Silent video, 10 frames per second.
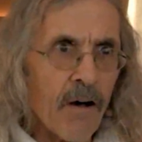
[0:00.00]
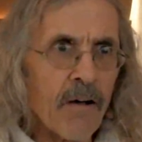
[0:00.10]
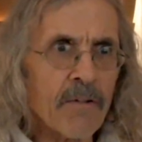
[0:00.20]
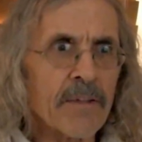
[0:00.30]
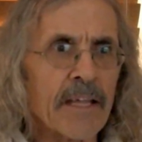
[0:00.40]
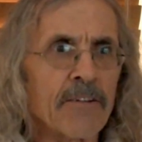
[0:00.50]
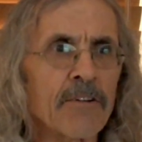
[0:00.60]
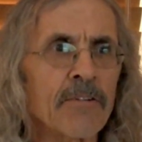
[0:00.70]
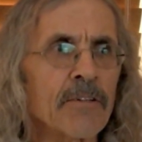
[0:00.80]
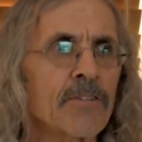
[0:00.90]
all that
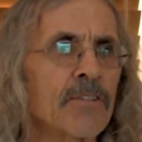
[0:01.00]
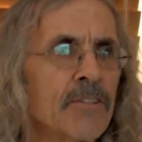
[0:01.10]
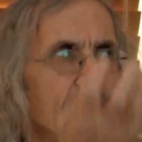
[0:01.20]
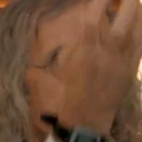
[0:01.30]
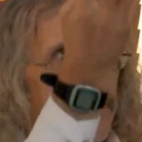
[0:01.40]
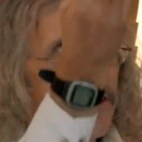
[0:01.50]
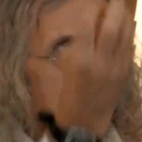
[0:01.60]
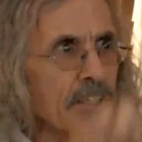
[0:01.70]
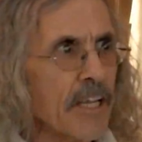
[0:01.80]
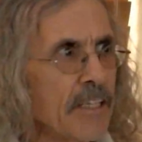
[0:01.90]
nourishes and
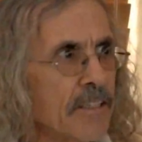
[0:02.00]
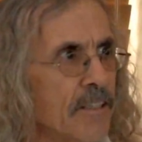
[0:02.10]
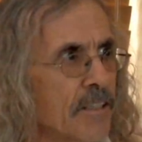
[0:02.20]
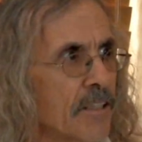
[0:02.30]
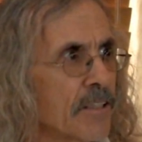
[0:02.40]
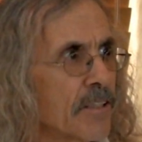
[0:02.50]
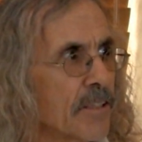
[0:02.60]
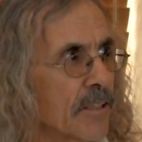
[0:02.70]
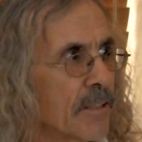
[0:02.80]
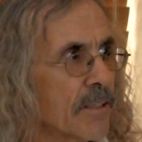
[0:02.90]
sustains this
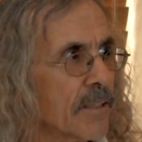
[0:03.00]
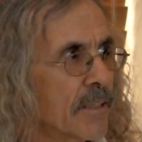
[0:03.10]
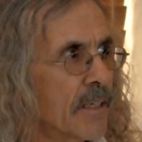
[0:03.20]
existence.